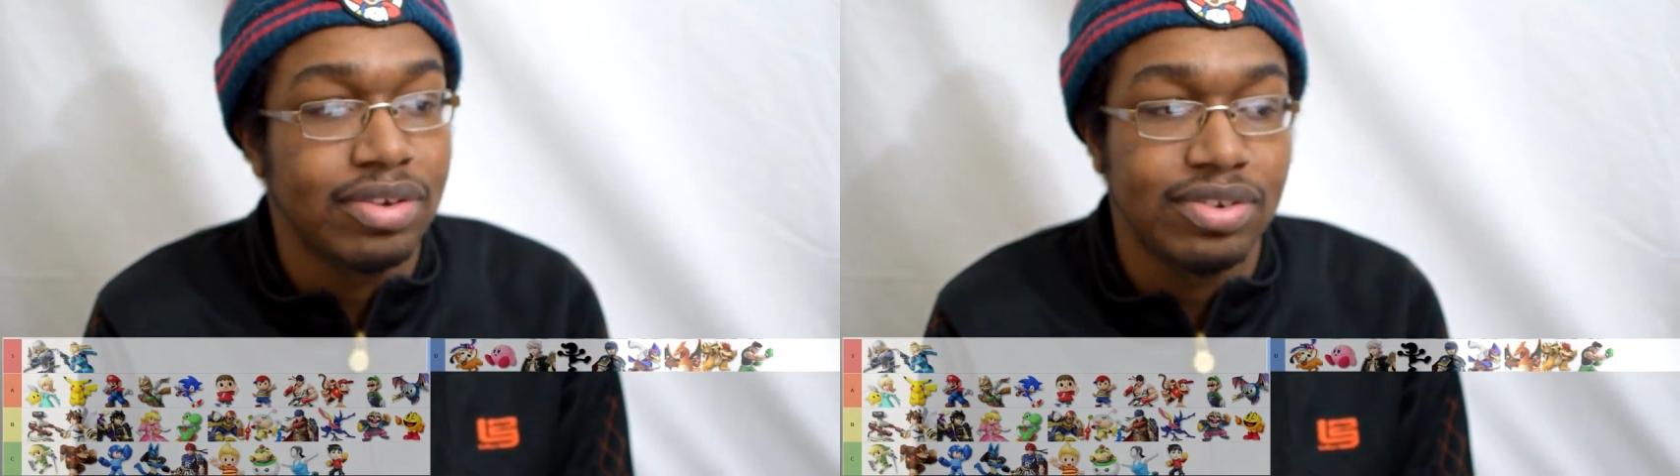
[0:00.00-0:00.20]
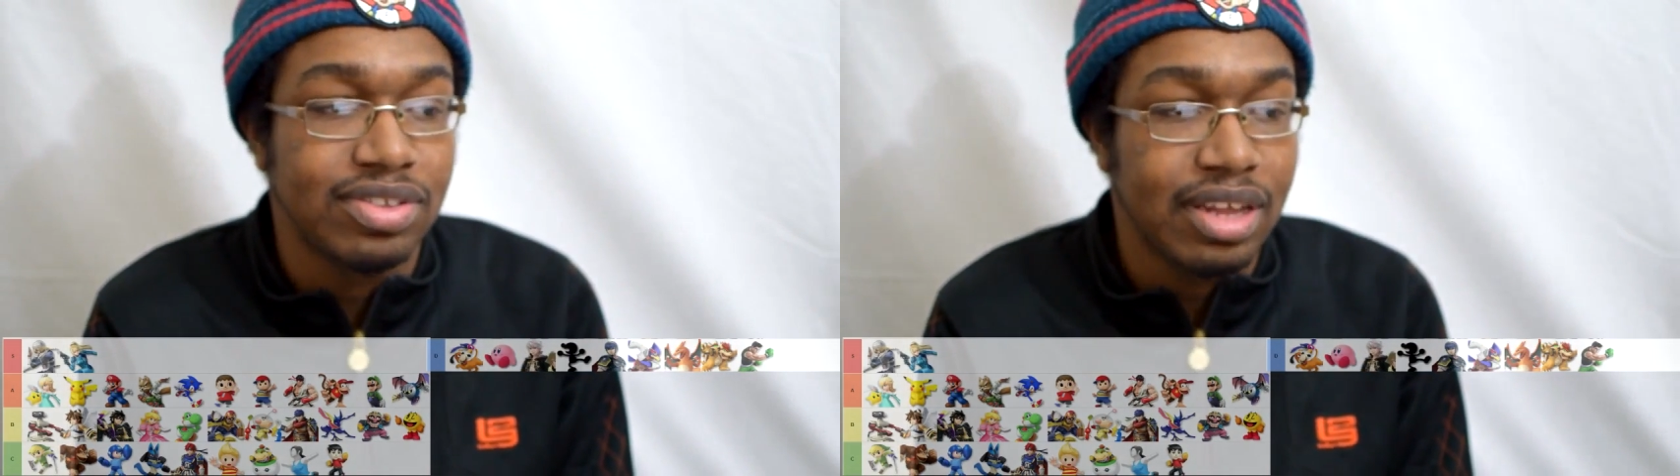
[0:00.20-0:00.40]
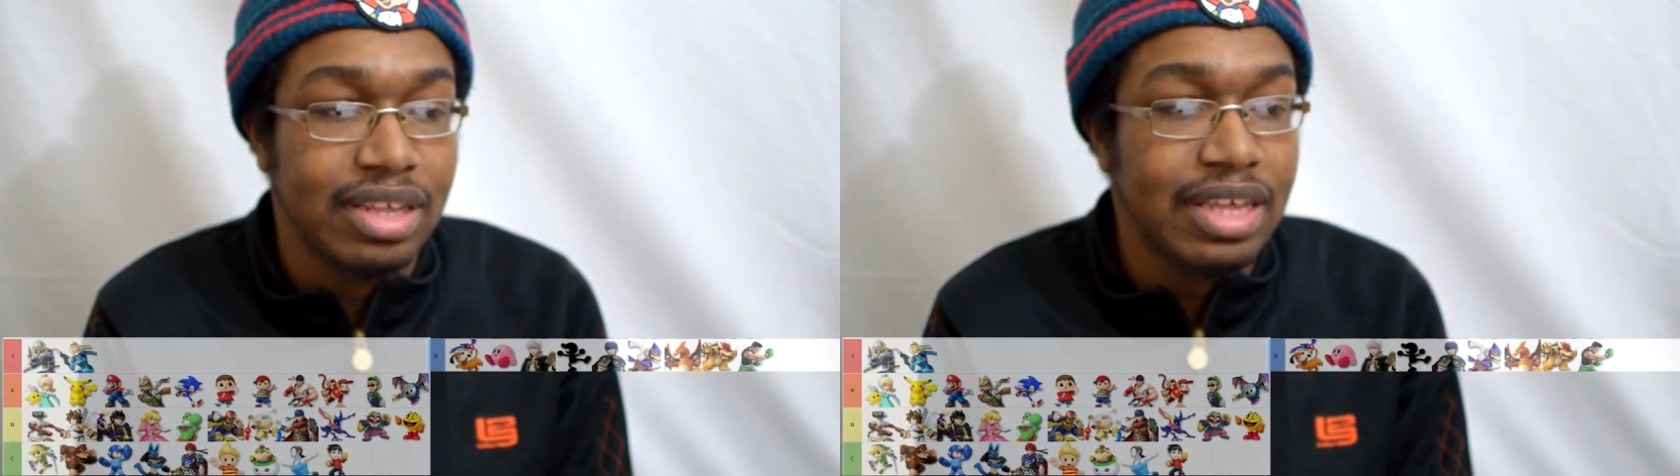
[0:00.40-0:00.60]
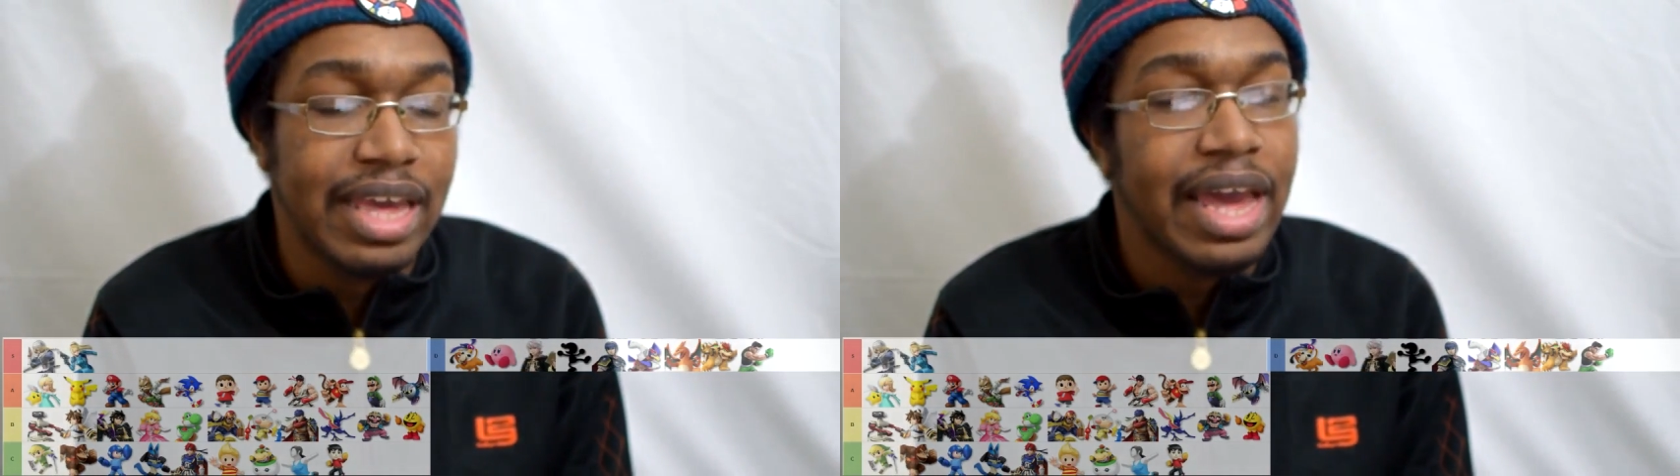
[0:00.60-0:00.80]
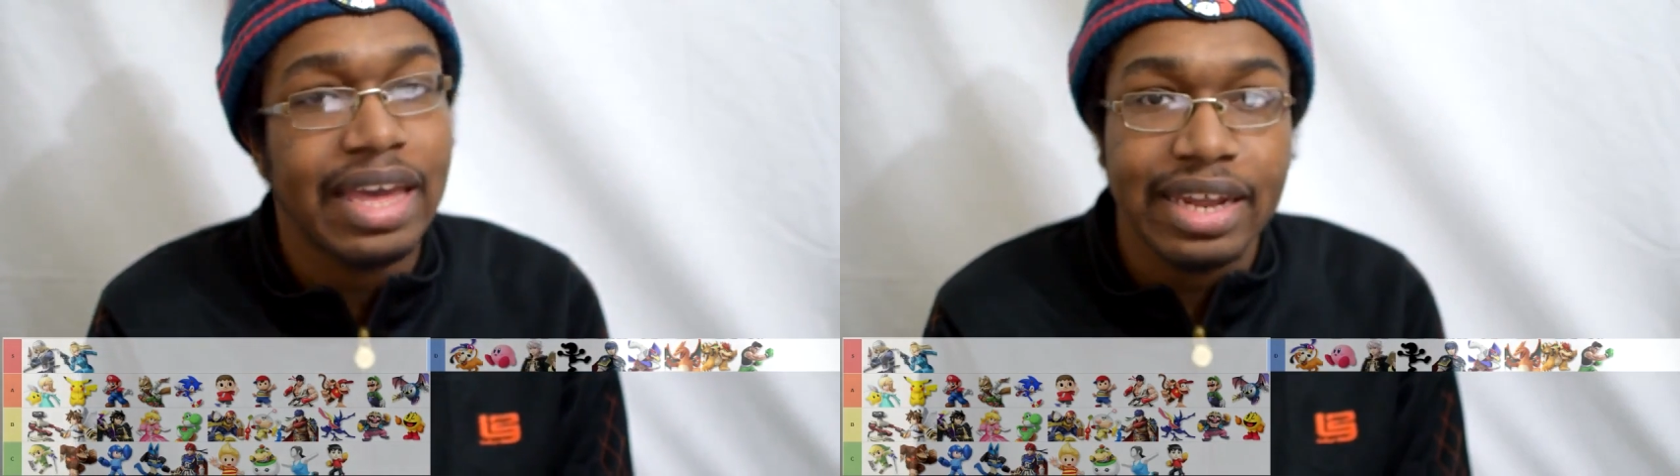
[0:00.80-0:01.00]
it's just that he
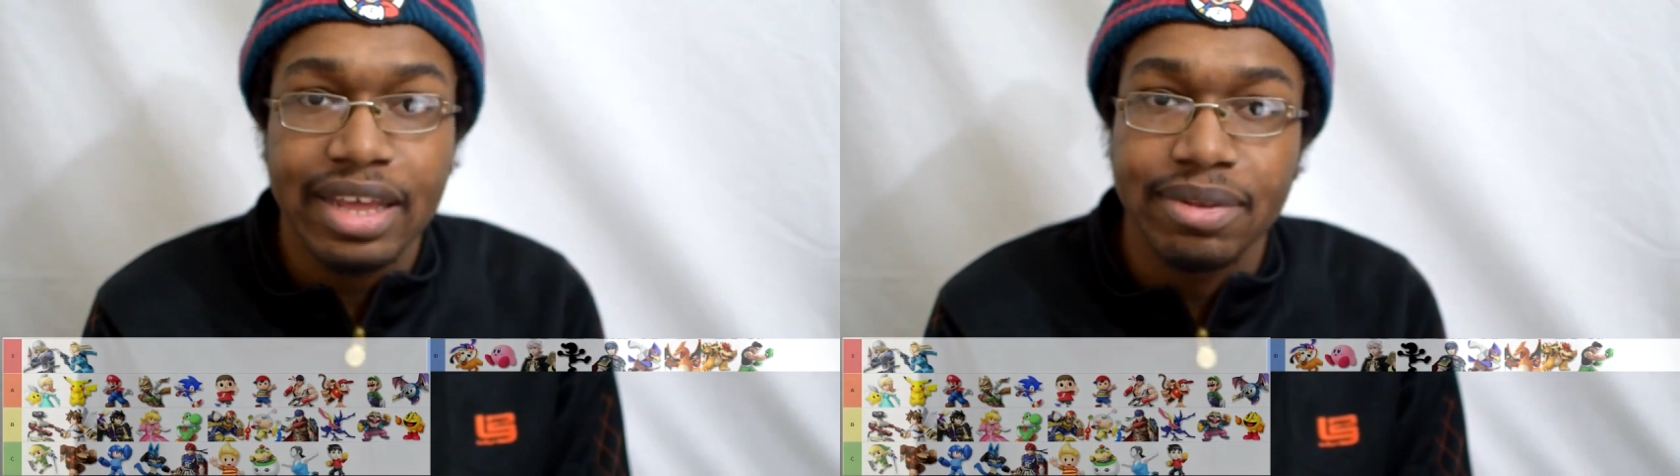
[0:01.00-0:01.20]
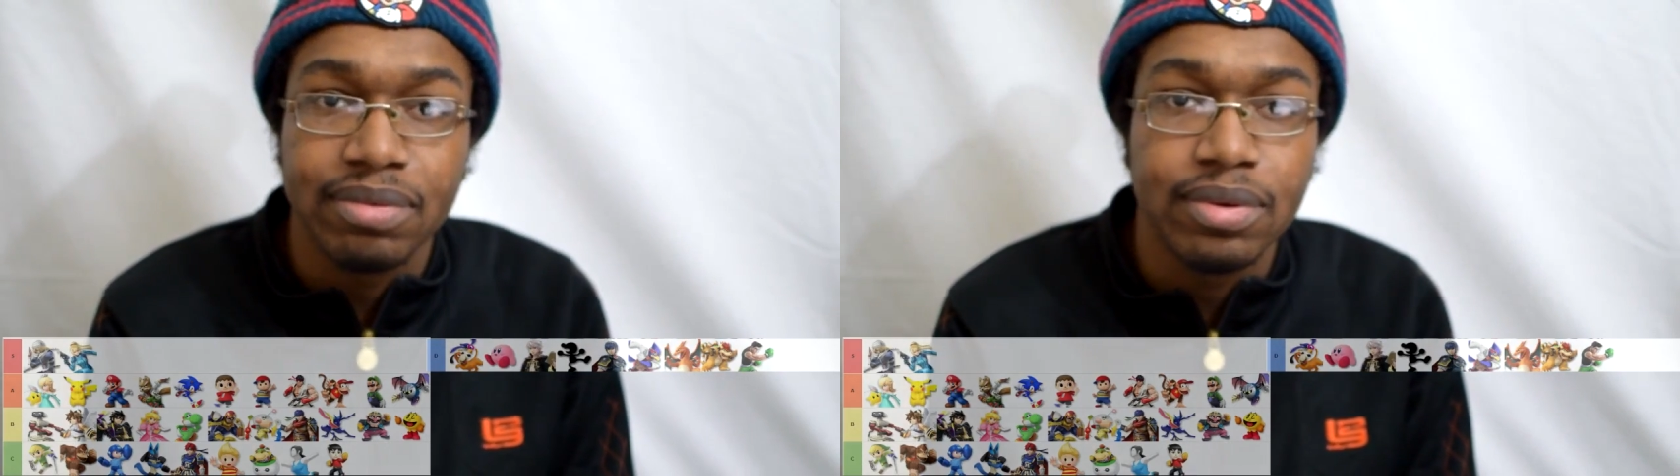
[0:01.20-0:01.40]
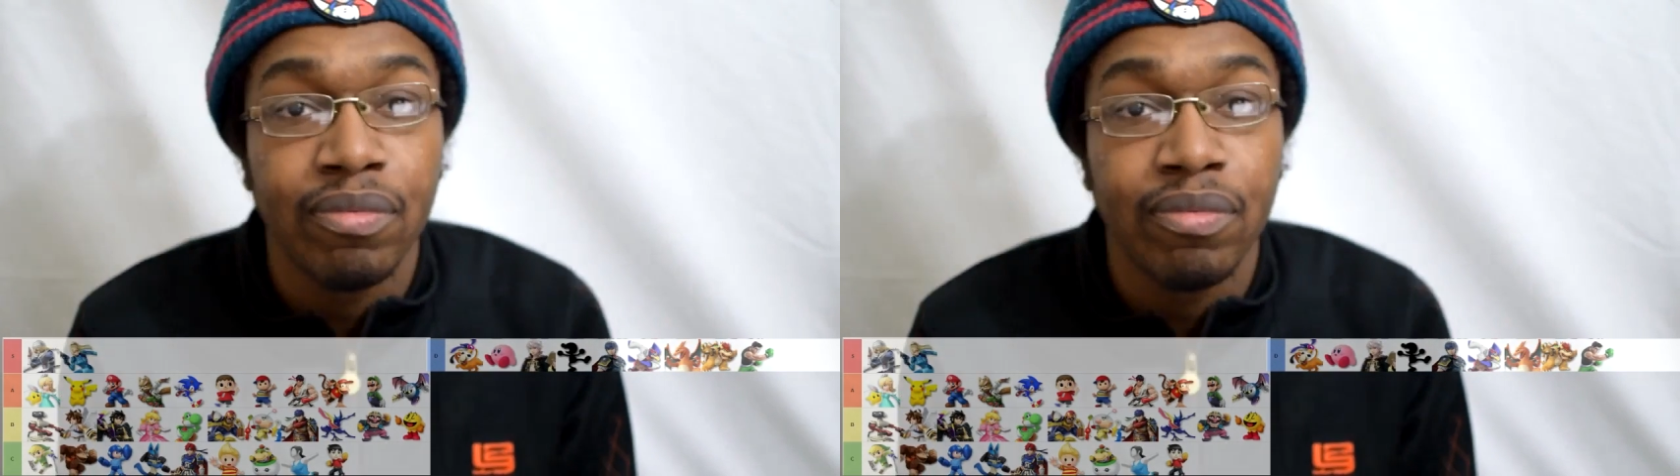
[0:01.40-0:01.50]
can't get in.